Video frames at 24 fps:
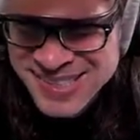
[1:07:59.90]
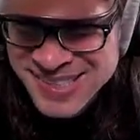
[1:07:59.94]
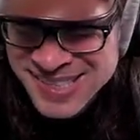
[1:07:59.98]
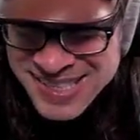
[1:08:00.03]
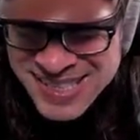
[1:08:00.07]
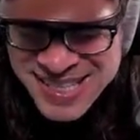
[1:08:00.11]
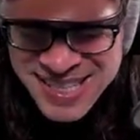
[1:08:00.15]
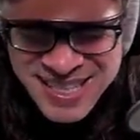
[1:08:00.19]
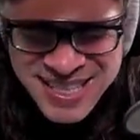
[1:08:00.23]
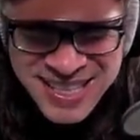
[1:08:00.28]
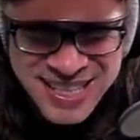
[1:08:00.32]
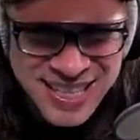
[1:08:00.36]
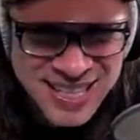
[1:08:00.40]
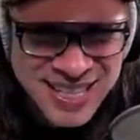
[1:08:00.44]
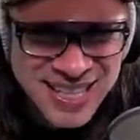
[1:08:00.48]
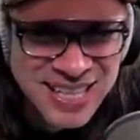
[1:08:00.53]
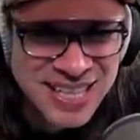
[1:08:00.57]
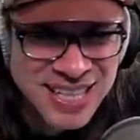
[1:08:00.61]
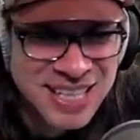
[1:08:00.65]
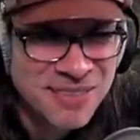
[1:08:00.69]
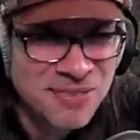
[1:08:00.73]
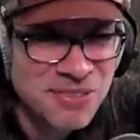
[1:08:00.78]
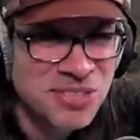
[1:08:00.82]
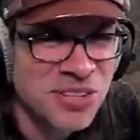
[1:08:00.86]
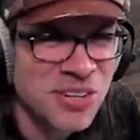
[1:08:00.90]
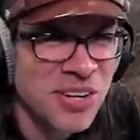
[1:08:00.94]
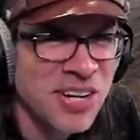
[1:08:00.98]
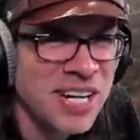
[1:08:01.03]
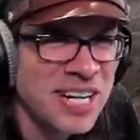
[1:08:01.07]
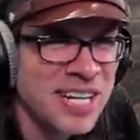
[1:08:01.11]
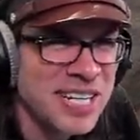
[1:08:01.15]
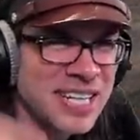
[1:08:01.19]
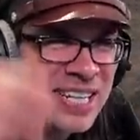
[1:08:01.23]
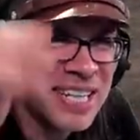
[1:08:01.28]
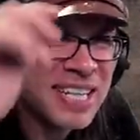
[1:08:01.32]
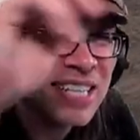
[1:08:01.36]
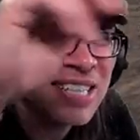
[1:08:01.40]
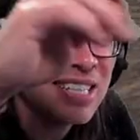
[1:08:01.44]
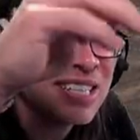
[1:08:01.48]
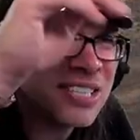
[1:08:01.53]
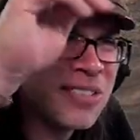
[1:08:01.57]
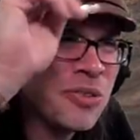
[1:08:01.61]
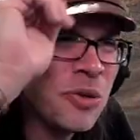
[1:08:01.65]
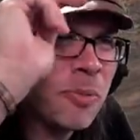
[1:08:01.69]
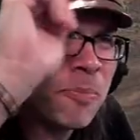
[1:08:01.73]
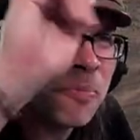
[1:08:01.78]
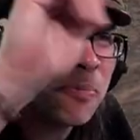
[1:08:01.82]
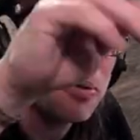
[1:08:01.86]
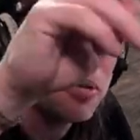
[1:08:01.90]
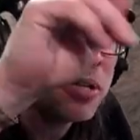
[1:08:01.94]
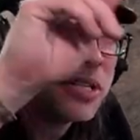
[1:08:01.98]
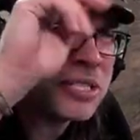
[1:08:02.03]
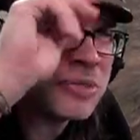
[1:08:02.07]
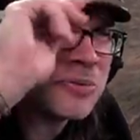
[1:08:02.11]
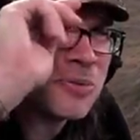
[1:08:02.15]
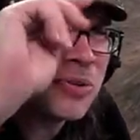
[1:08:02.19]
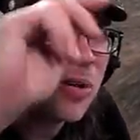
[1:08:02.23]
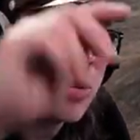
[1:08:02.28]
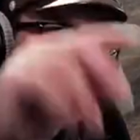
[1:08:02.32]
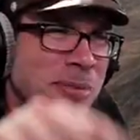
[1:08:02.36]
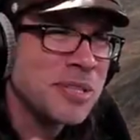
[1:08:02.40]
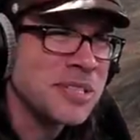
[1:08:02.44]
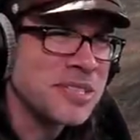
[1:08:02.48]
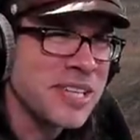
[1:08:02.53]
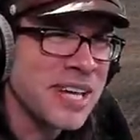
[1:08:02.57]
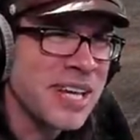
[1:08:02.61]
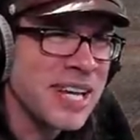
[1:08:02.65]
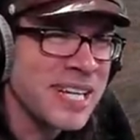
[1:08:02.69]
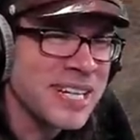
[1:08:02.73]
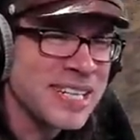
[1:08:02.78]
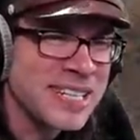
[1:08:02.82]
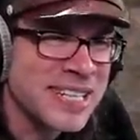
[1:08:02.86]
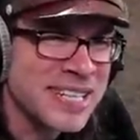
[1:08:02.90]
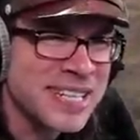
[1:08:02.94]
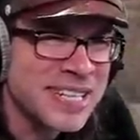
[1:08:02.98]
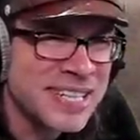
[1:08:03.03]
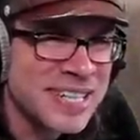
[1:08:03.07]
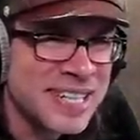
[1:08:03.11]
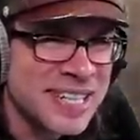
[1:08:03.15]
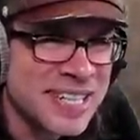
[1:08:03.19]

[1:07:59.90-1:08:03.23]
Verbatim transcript: it's like, God, I'm trying to get to a place where I'm attacking and